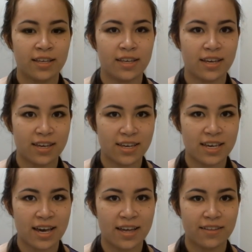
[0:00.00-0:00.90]
it can
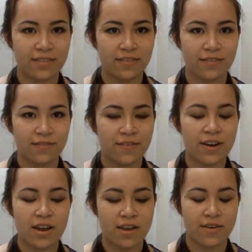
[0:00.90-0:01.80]
get
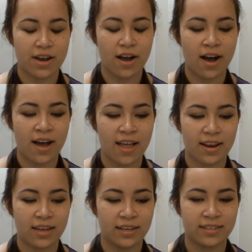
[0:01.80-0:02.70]
very, very hot,
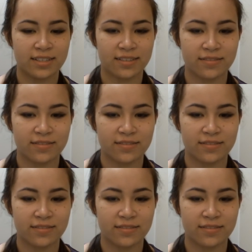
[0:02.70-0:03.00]
and